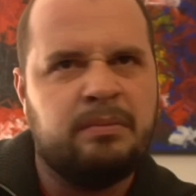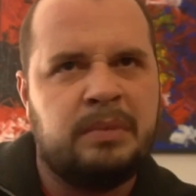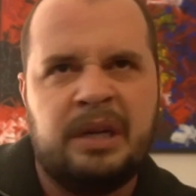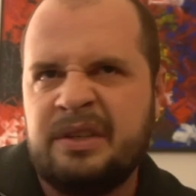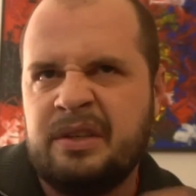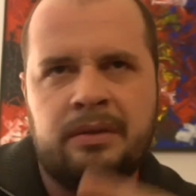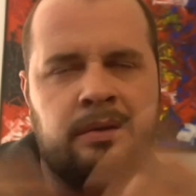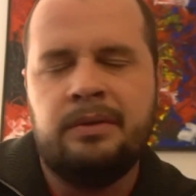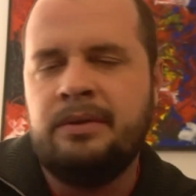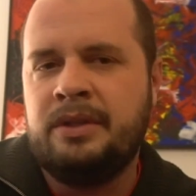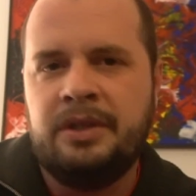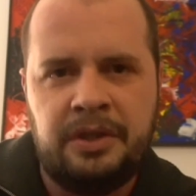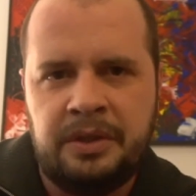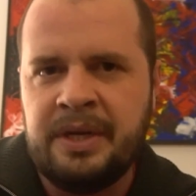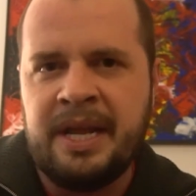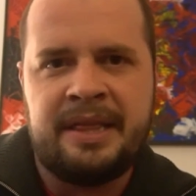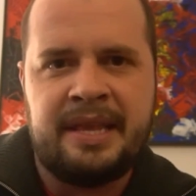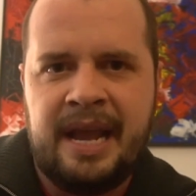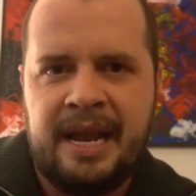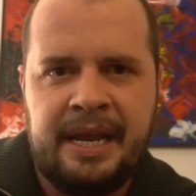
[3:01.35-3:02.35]
monsoon, you
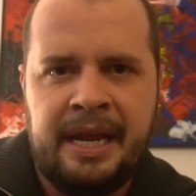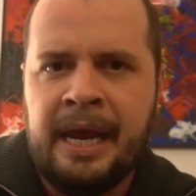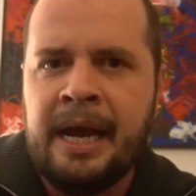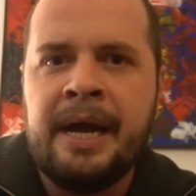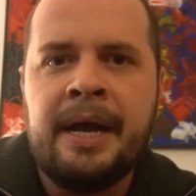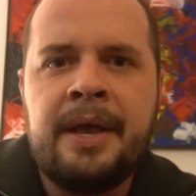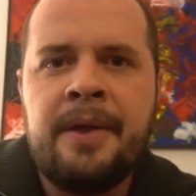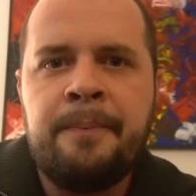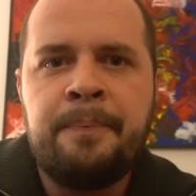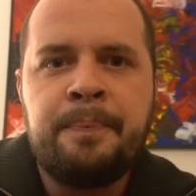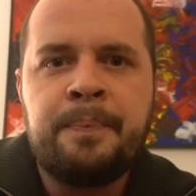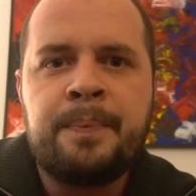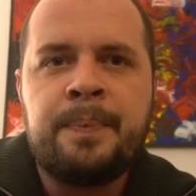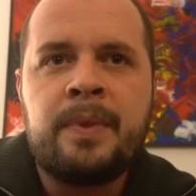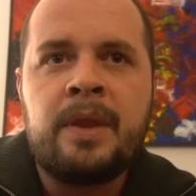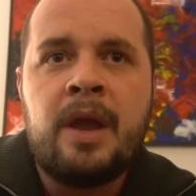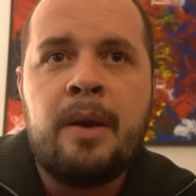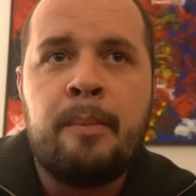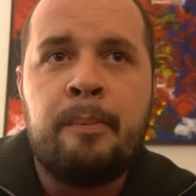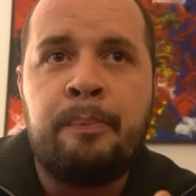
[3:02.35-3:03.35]
get the idea.
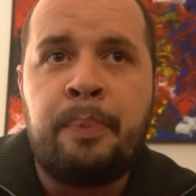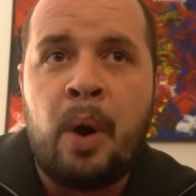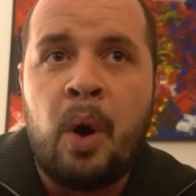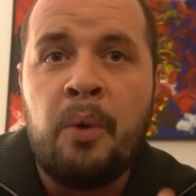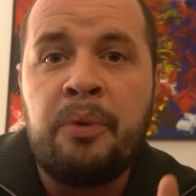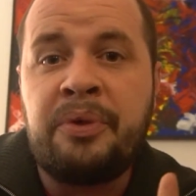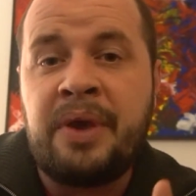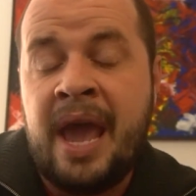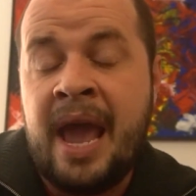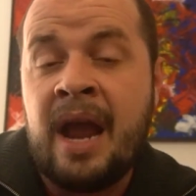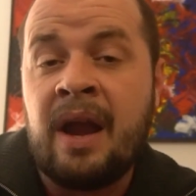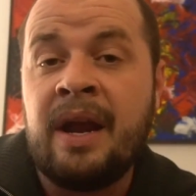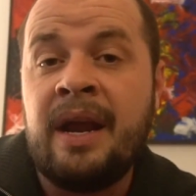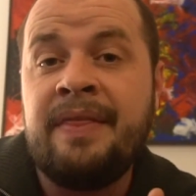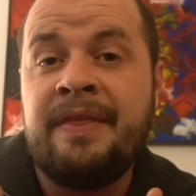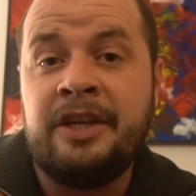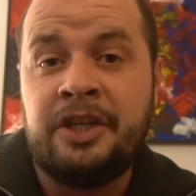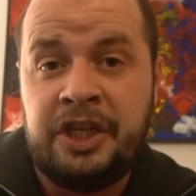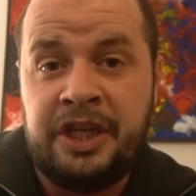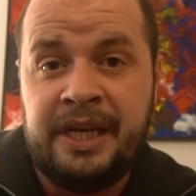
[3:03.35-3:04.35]
Both carry
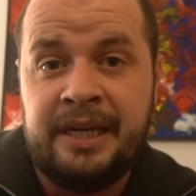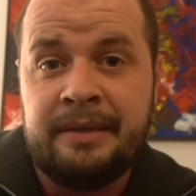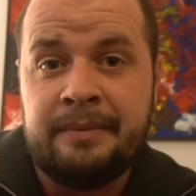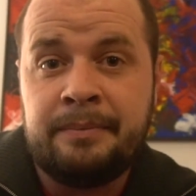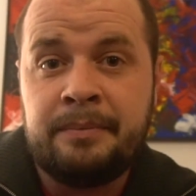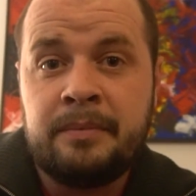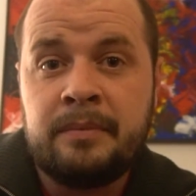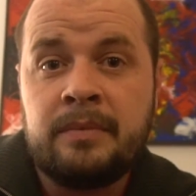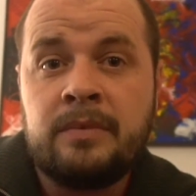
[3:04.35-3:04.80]
the gene.